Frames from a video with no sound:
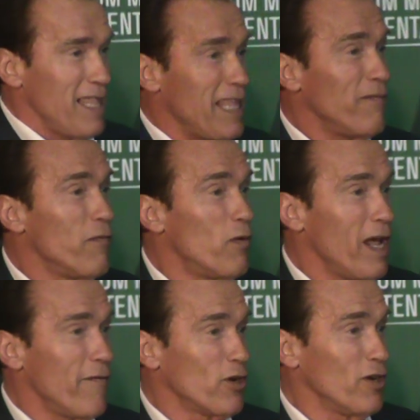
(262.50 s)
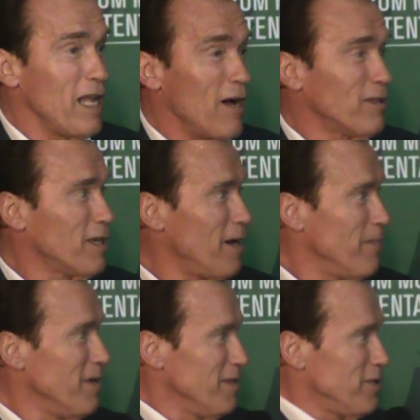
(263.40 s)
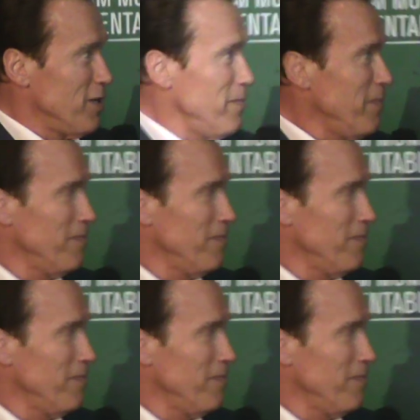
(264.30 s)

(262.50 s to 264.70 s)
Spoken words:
and then we will have a good outcome. Jim?